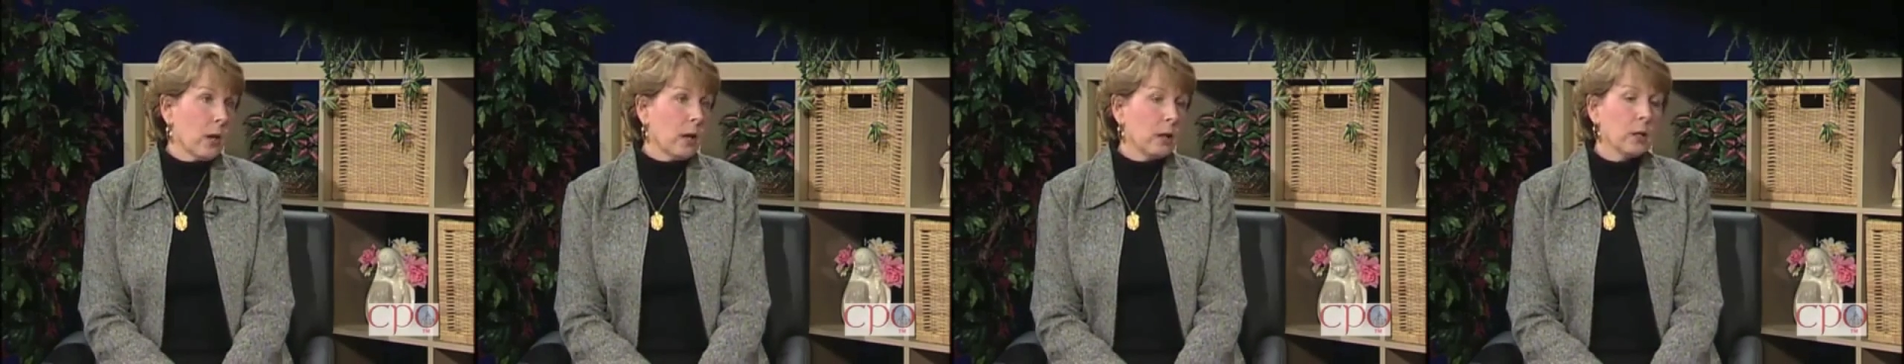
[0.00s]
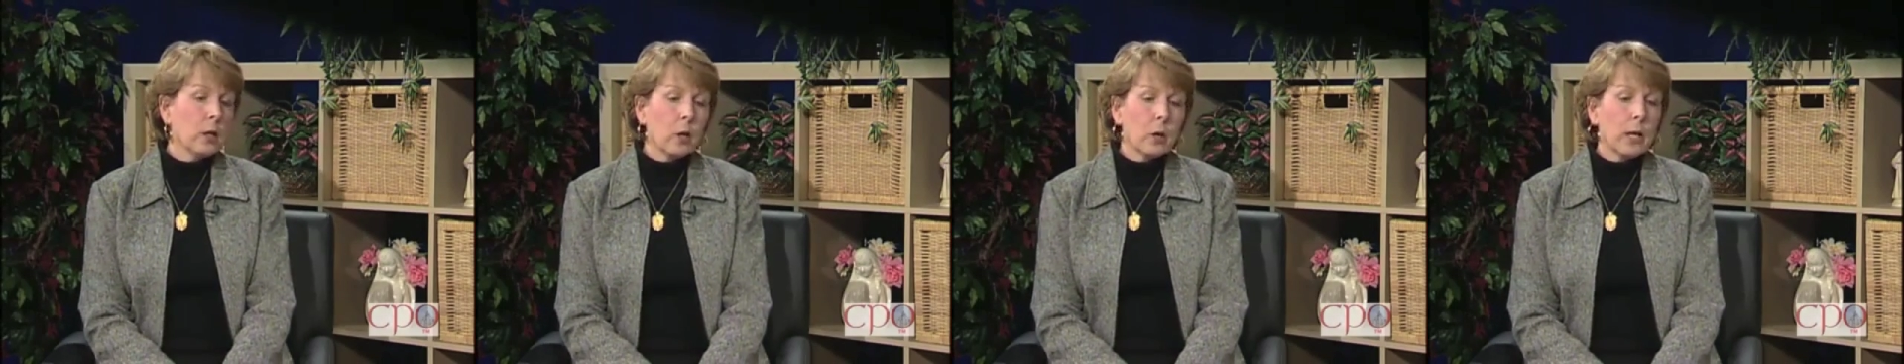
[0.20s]

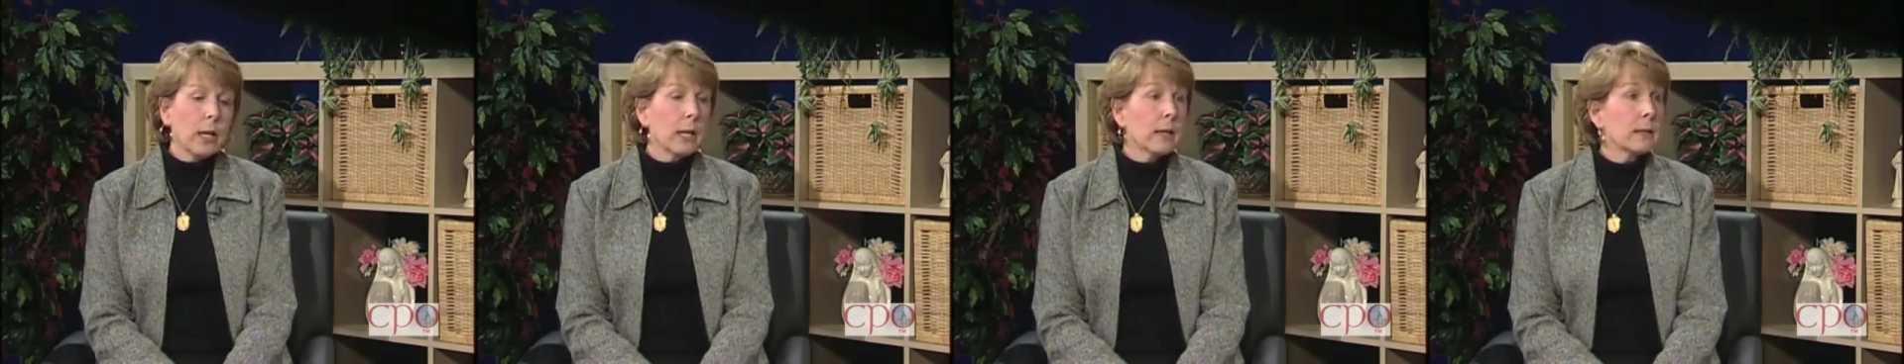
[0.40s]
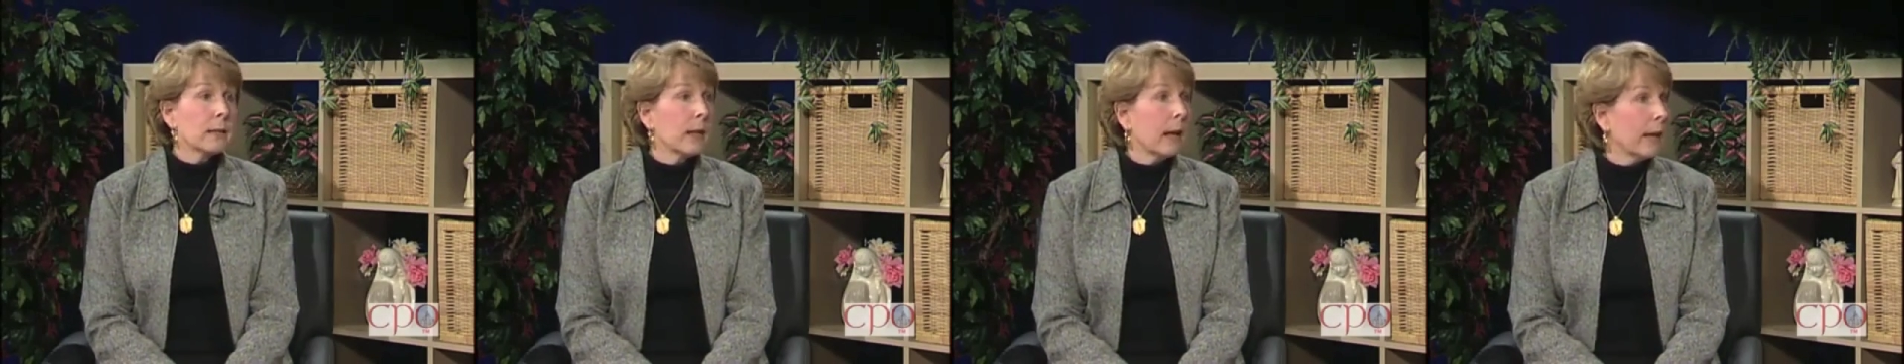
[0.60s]
No, it
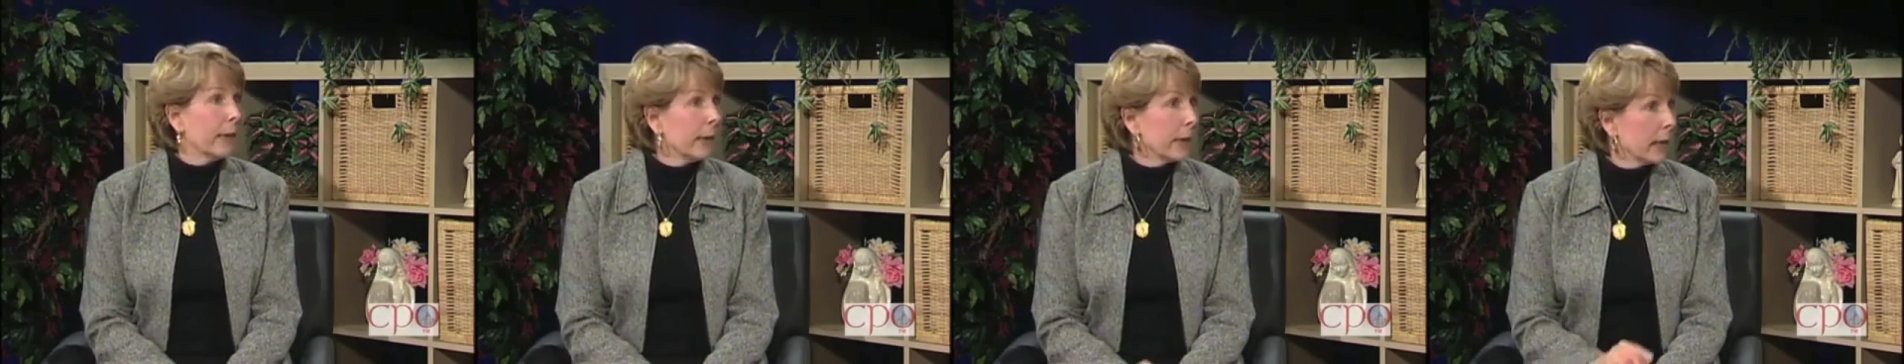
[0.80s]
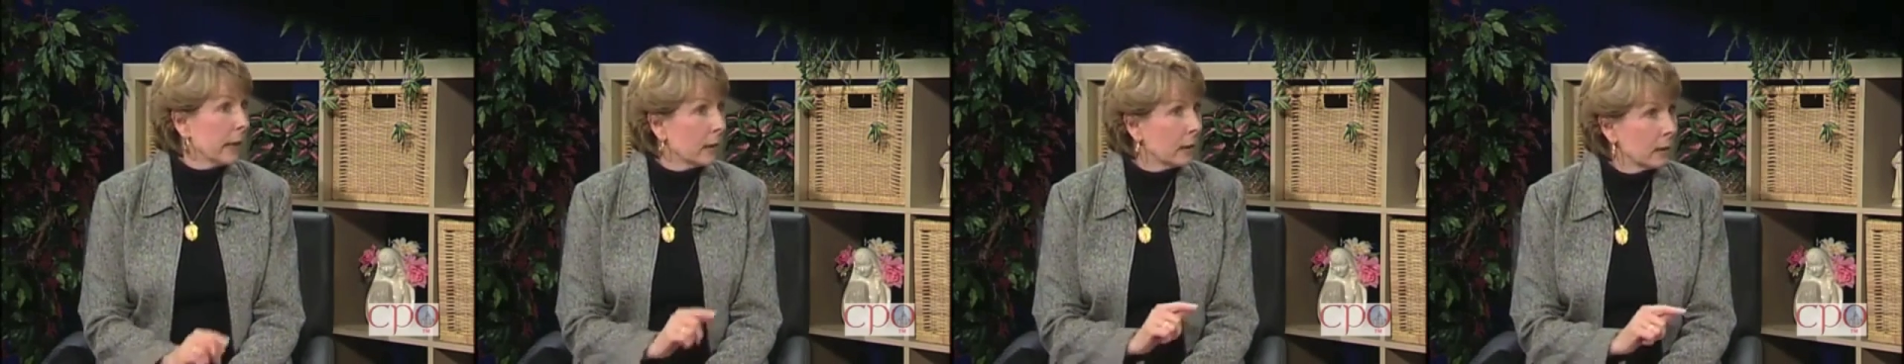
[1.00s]
is not
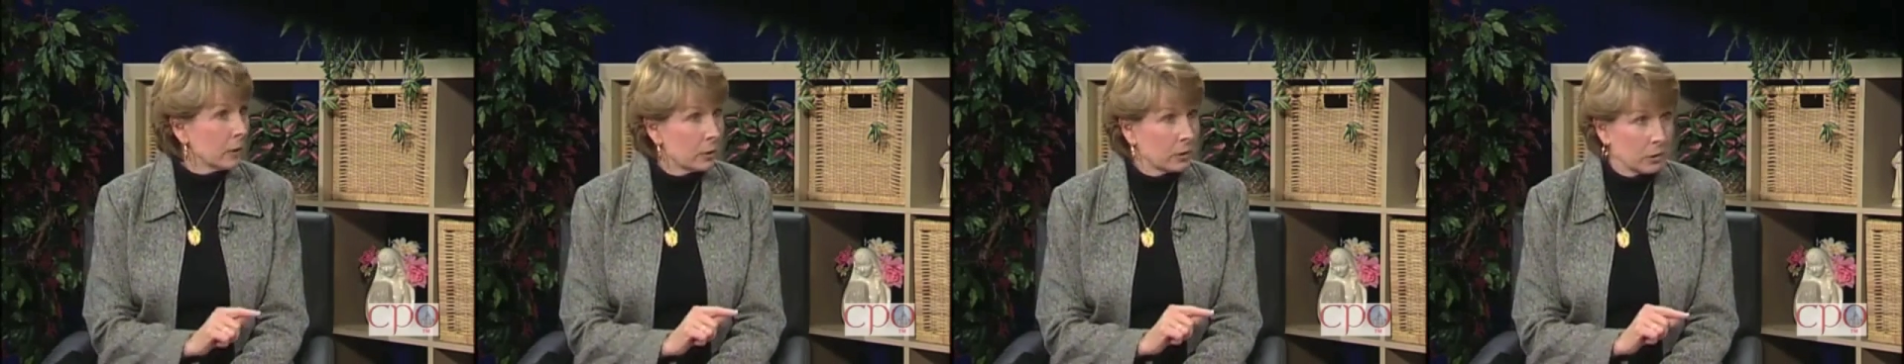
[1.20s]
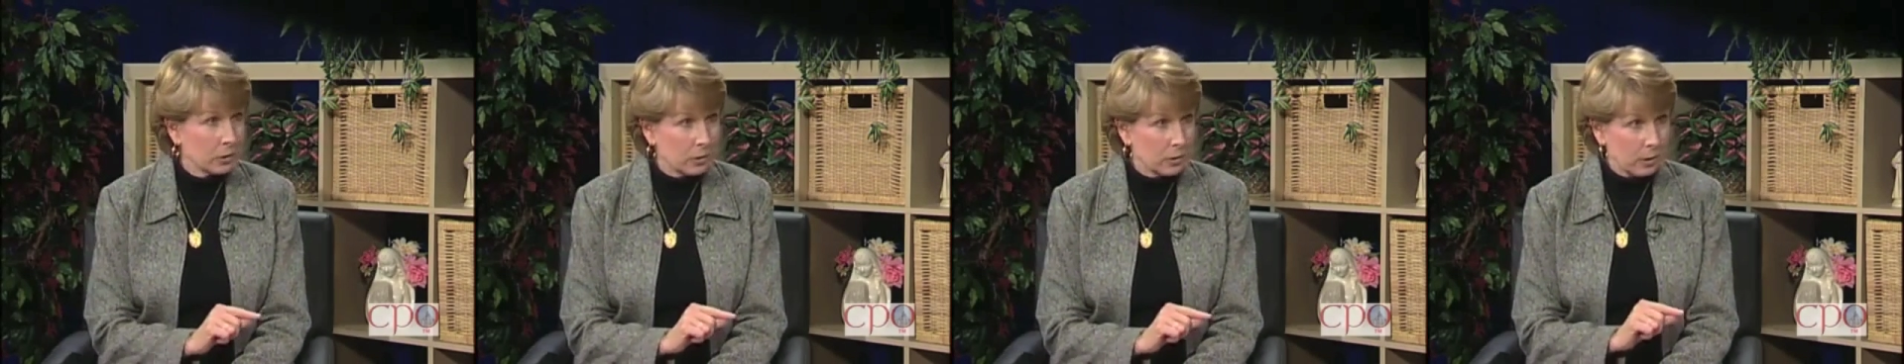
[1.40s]
the Catholic
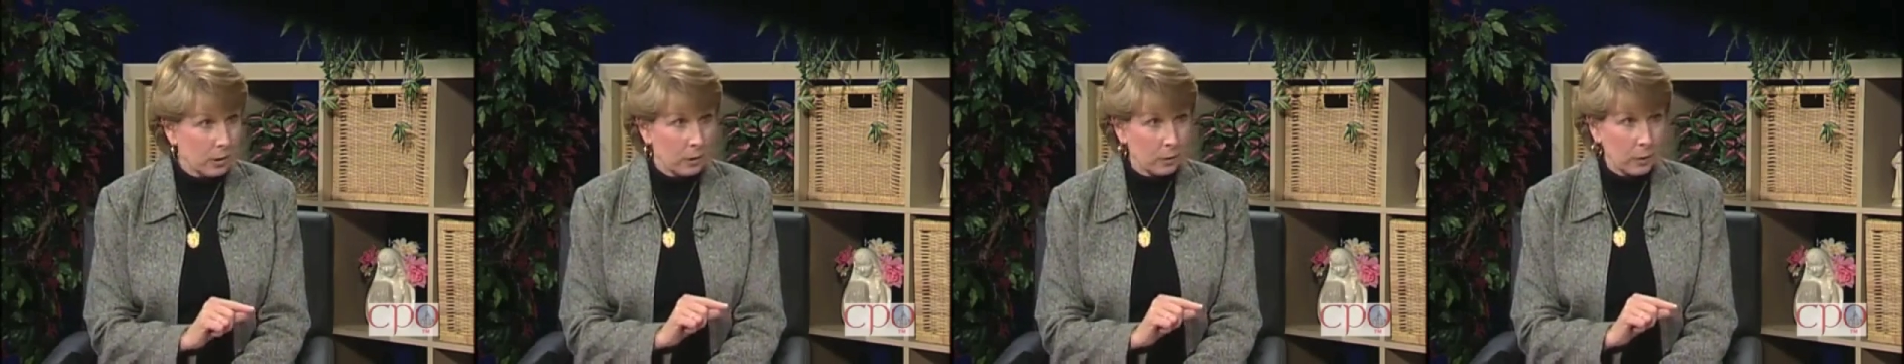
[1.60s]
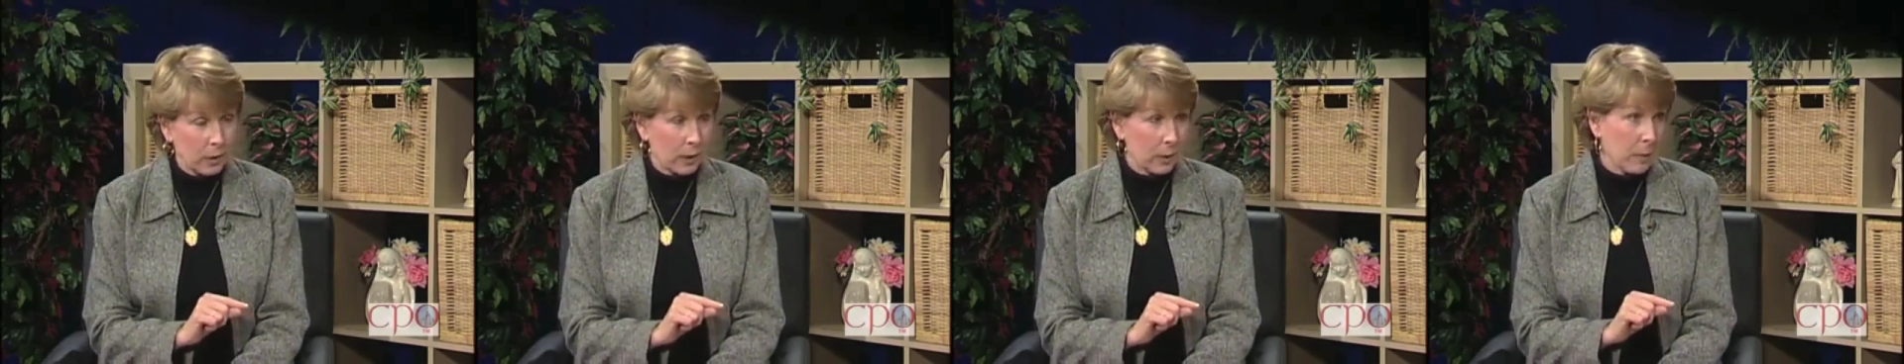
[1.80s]
Church
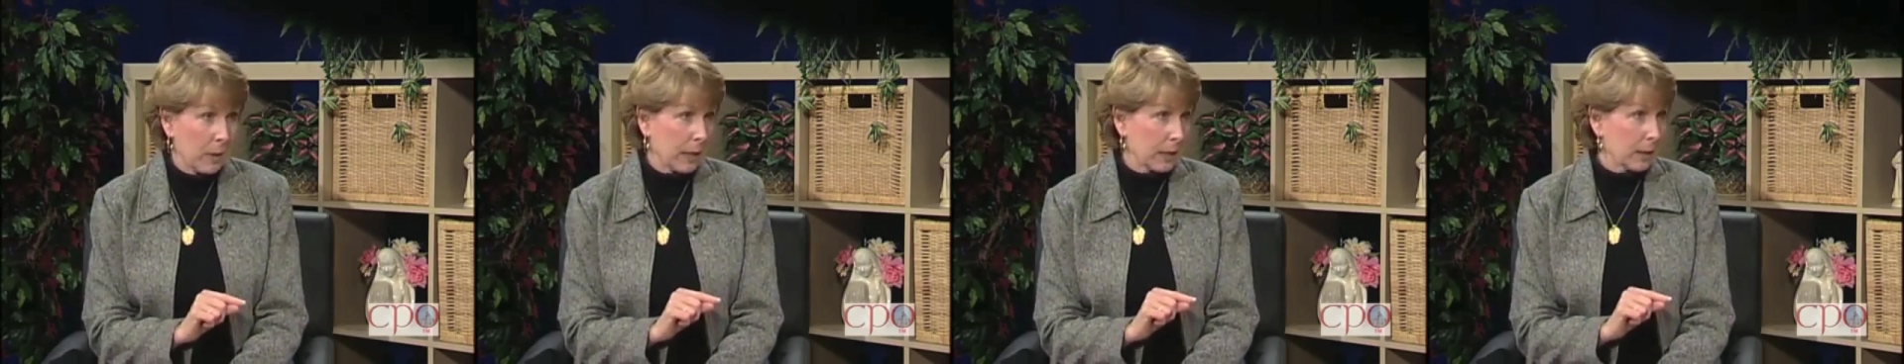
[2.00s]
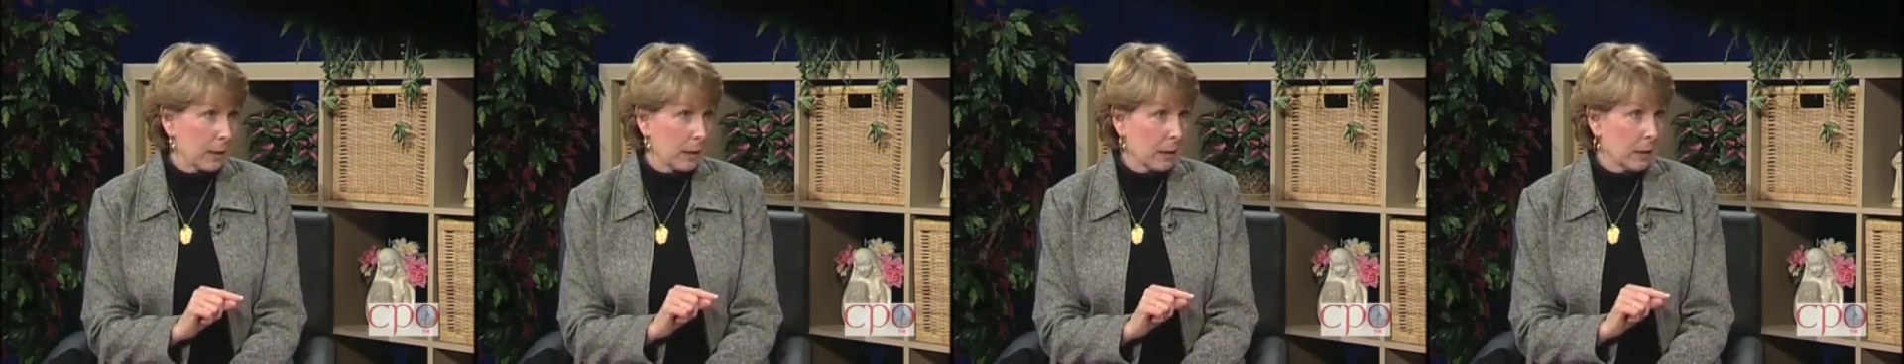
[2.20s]
that runs
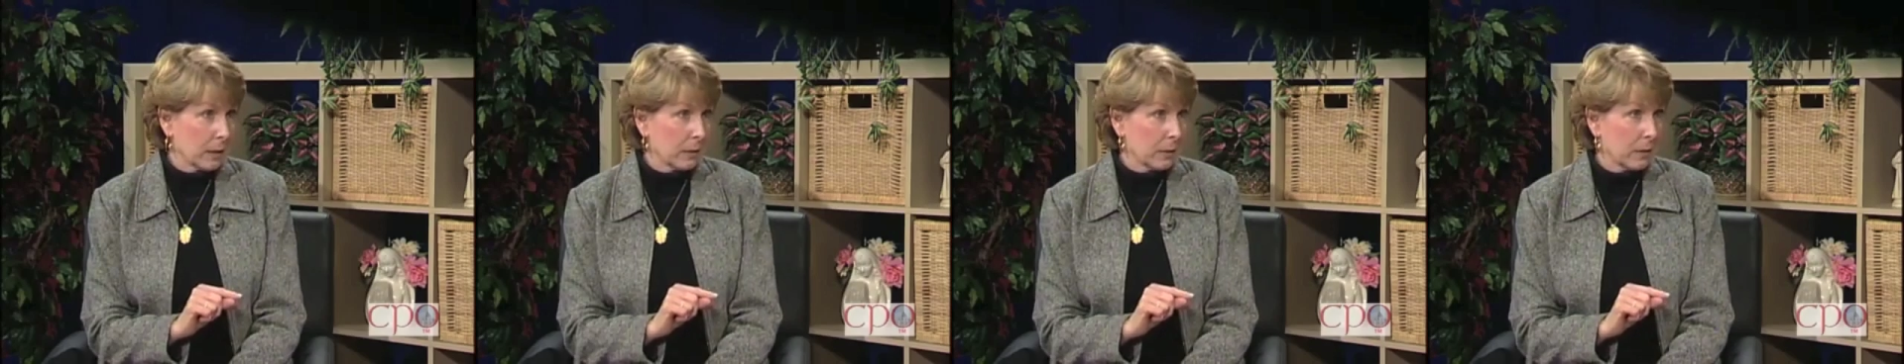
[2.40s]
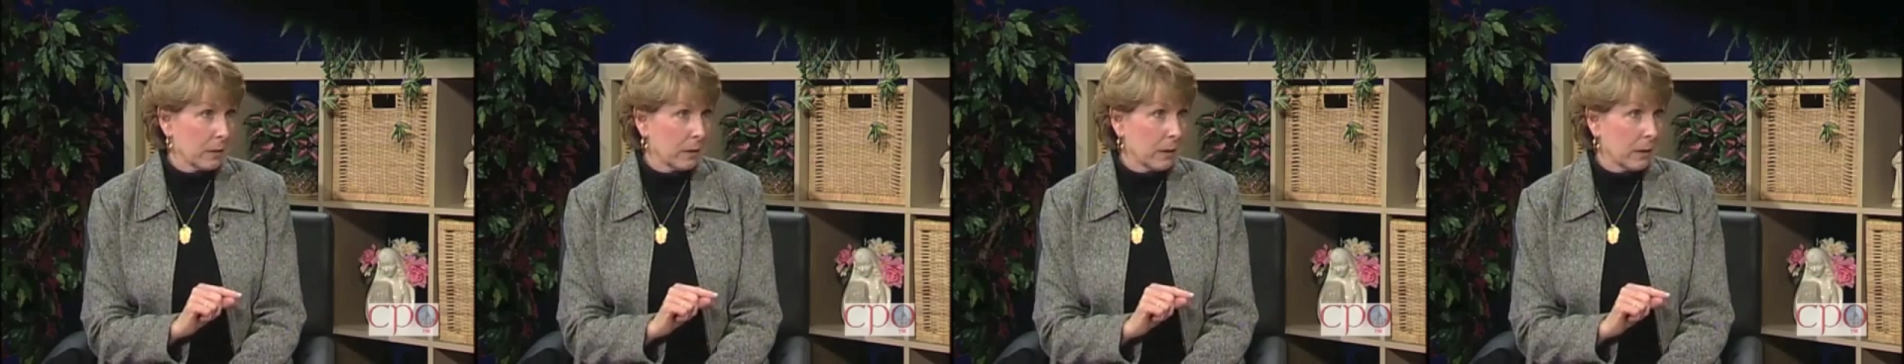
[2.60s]
Mexico.